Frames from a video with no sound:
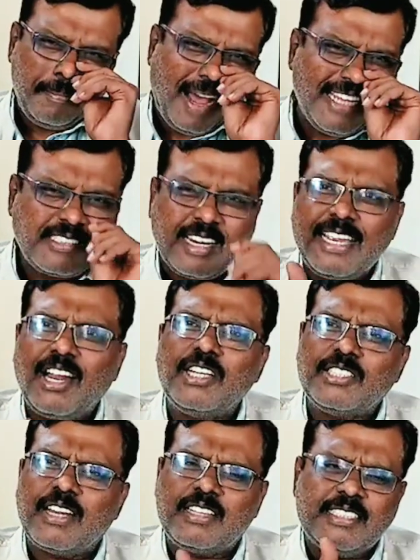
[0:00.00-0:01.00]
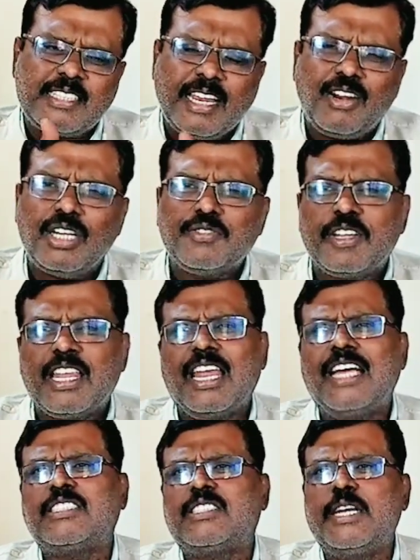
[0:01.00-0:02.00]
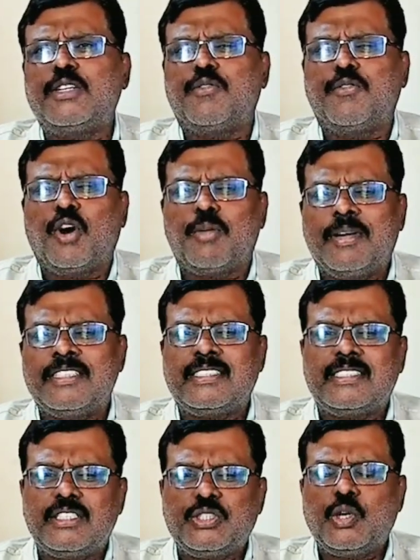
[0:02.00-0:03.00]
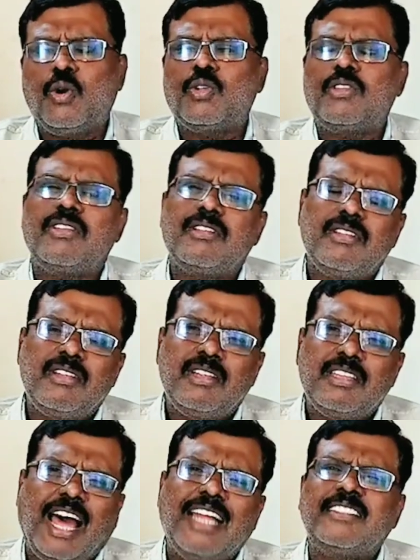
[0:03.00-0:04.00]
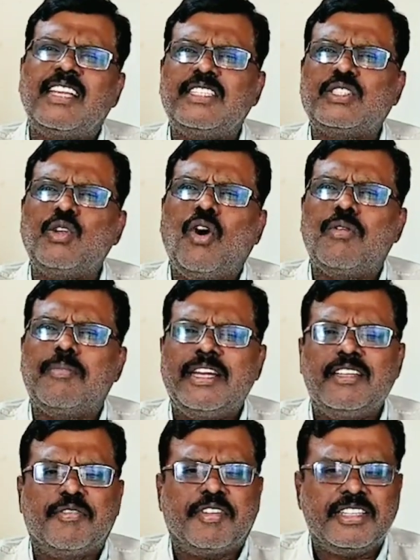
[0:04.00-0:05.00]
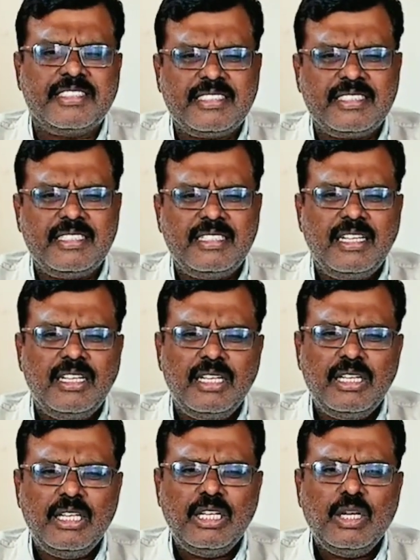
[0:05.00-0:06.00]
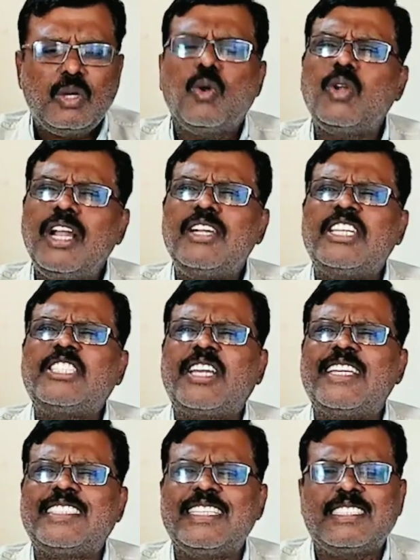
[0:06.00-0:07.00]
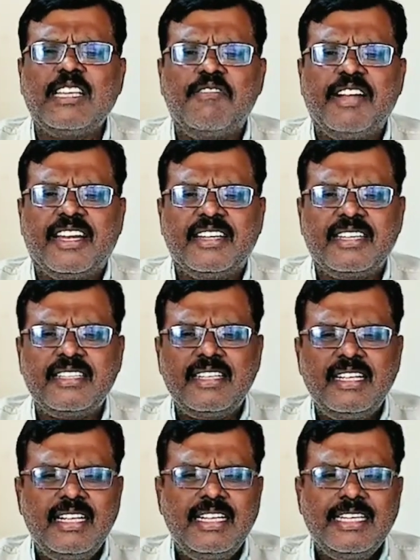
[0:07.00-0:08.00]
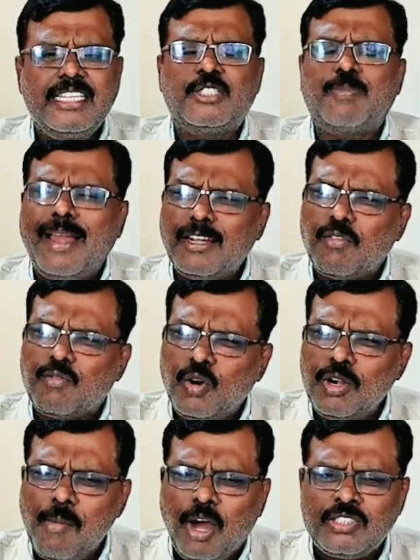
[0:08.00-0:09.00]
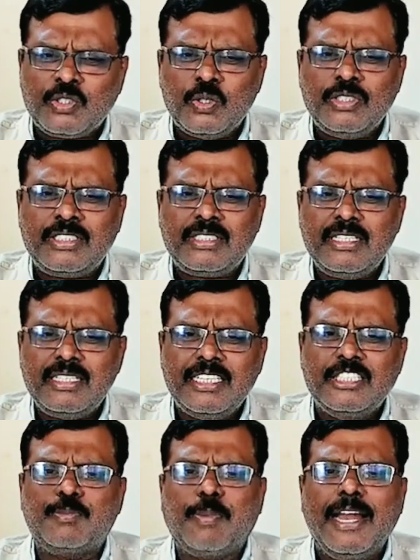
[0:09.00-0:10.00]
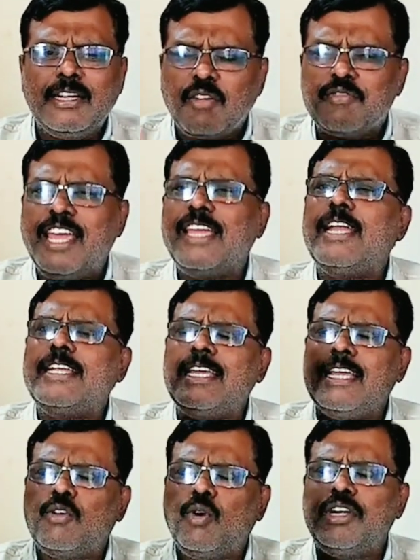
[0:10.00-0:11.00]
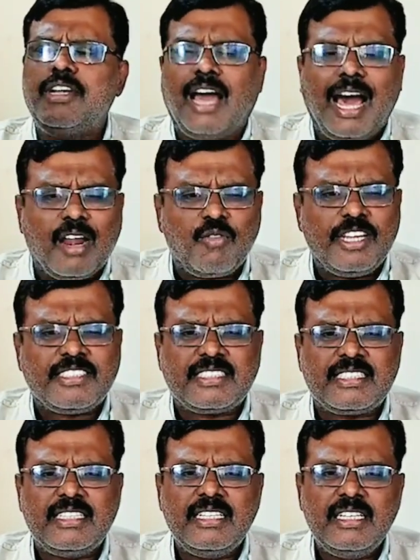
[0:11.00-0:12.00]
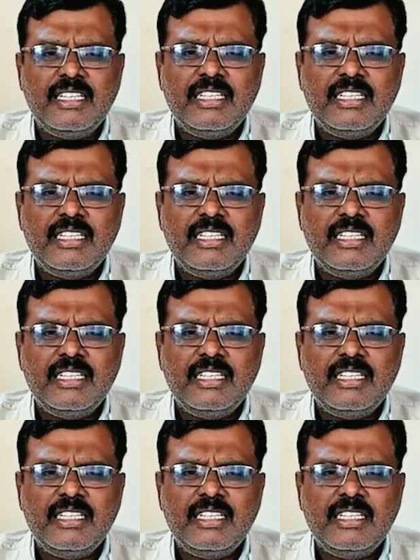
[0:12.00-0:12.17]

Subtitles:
Past records or these records for the last 3 to 4 months show the answer is no, my dear friends. Rural distress is evident. In spite of good monsoons, in spite of they getting a good harvest,